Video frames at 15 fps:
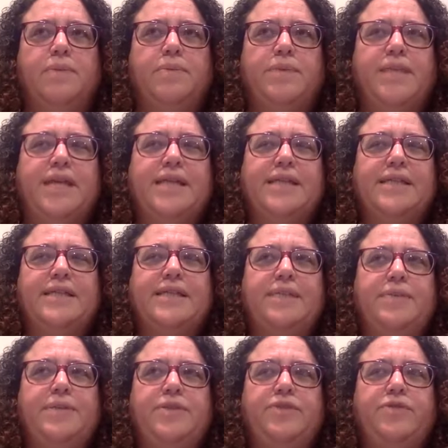But that
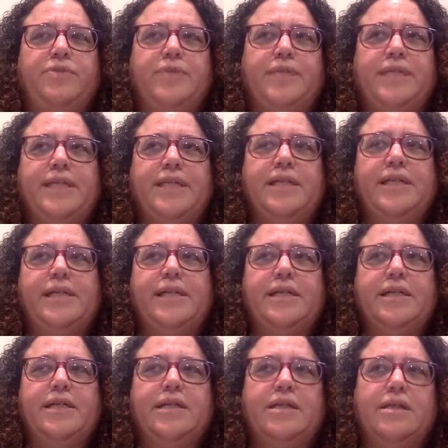acceptance for me
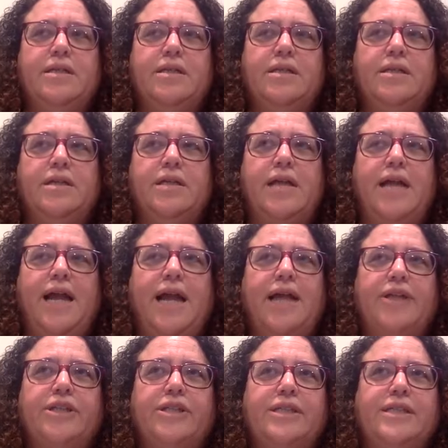
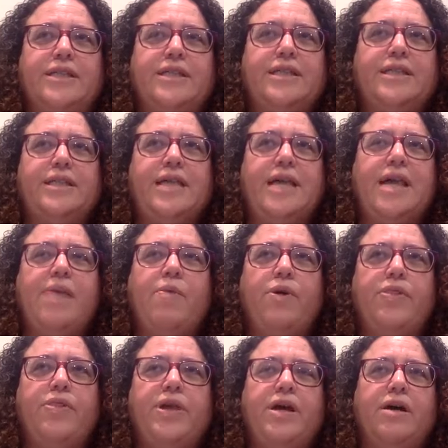actually came
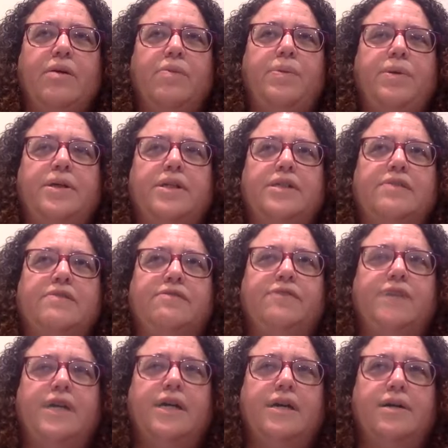with the help of
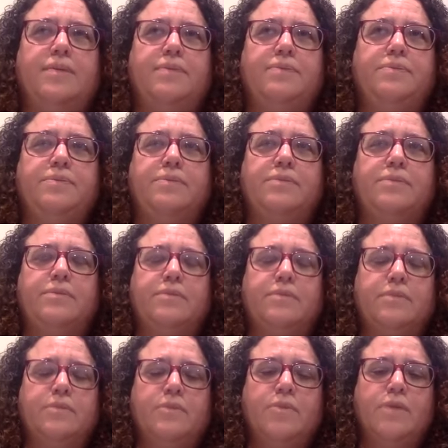a
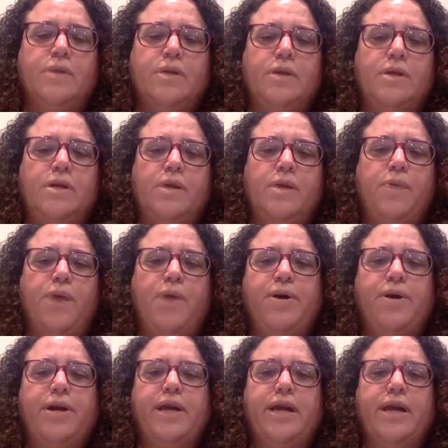
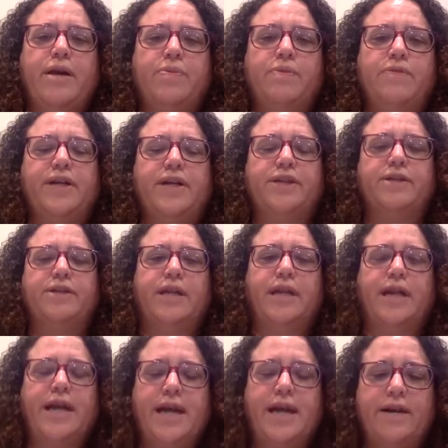primary care provider that
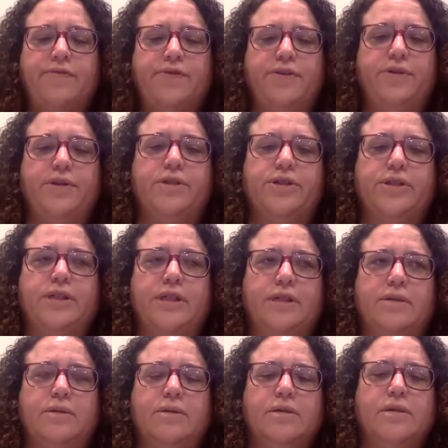I had a few years
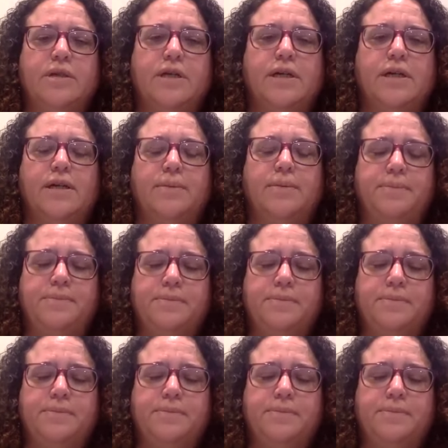ago. I